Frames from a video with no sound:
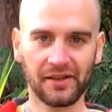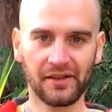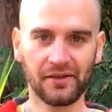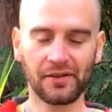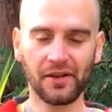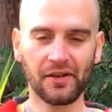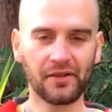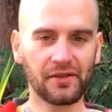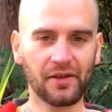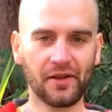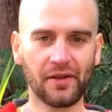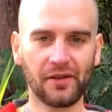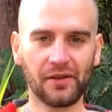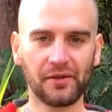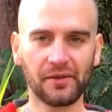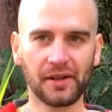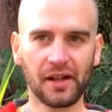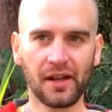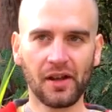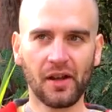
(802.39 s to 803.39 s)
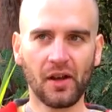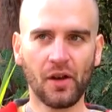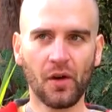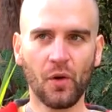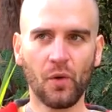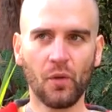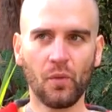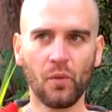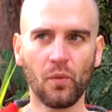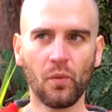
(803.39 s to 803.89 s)
You don't know
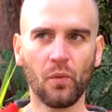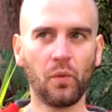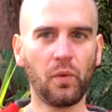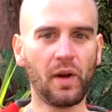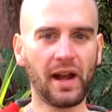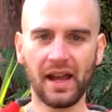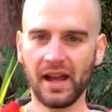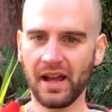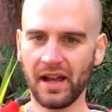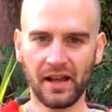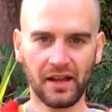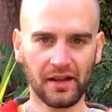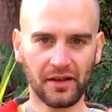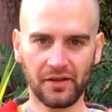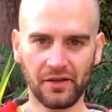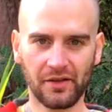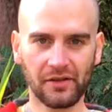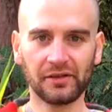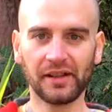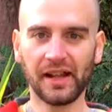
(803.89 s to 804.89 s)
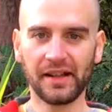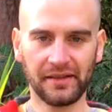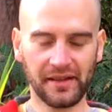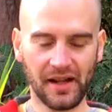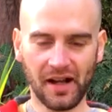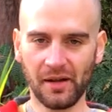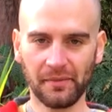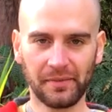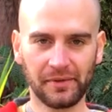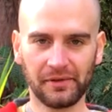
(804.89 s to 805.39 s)
where you'll end
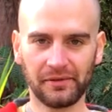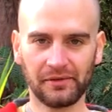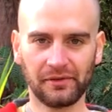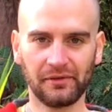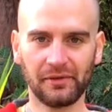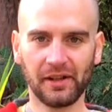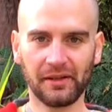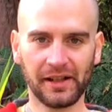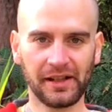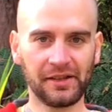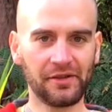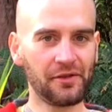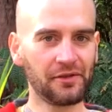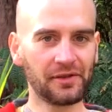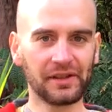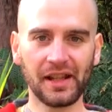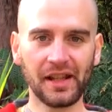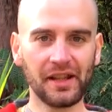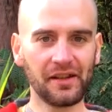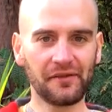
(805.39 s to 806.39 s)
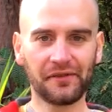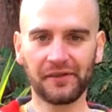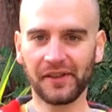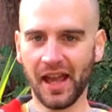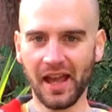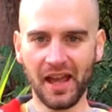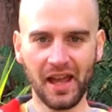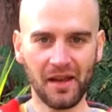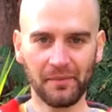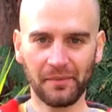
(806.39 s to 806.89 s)
up when you leave
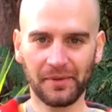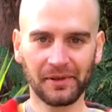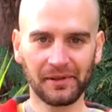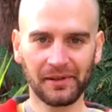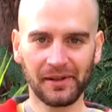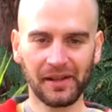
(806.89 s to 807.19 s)
camp.